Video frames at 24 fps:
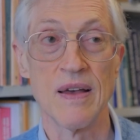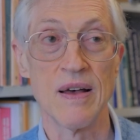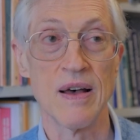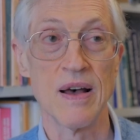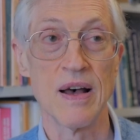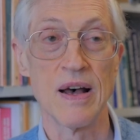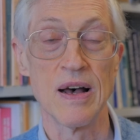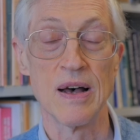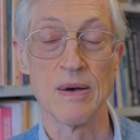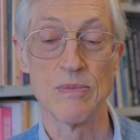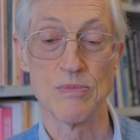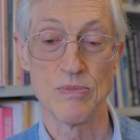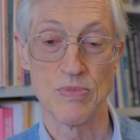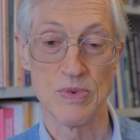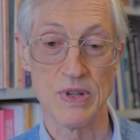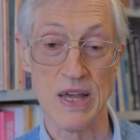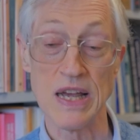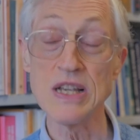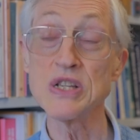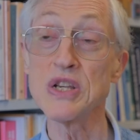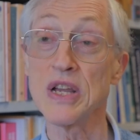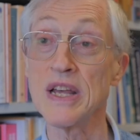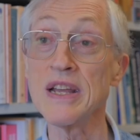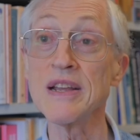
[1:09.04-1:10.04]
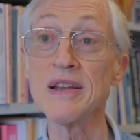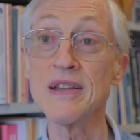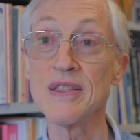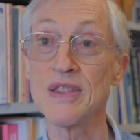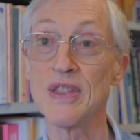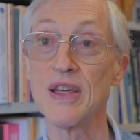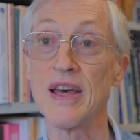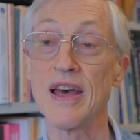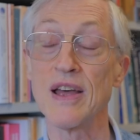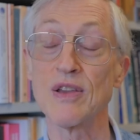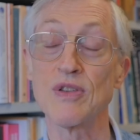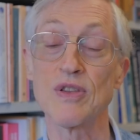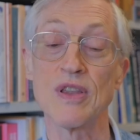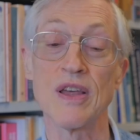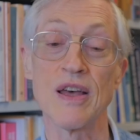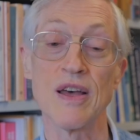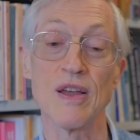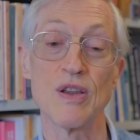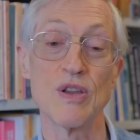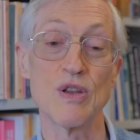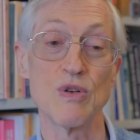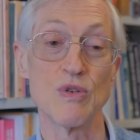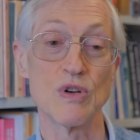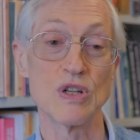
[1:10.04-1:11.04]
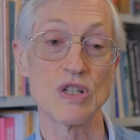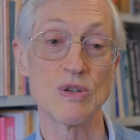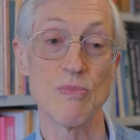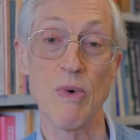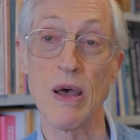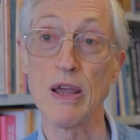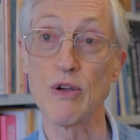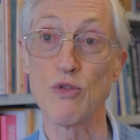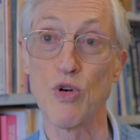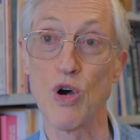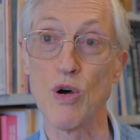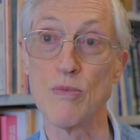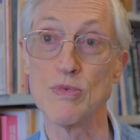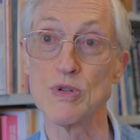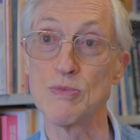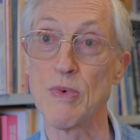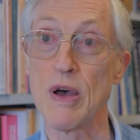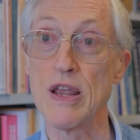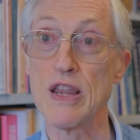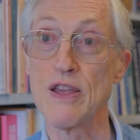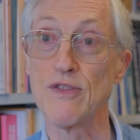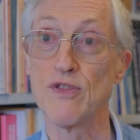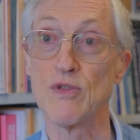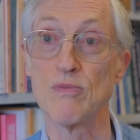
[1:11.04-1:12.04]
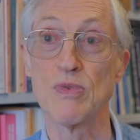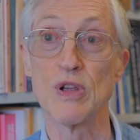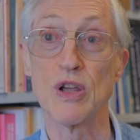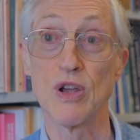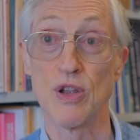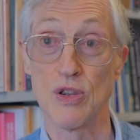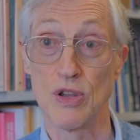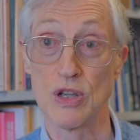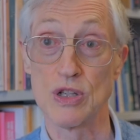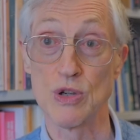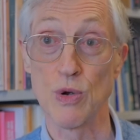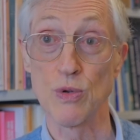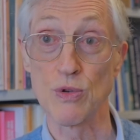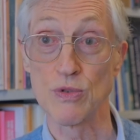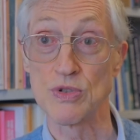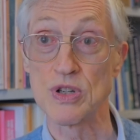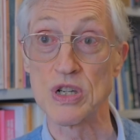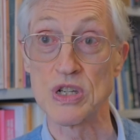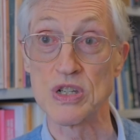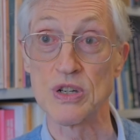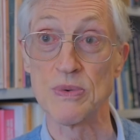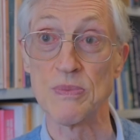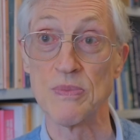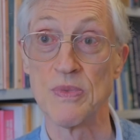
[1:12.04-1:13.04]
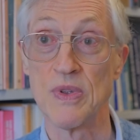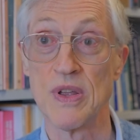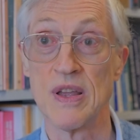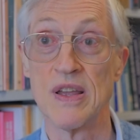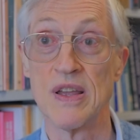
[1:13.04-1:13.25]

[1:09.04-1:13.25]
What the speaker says: I'm guessing that the nearest microbes might even be in the solar system.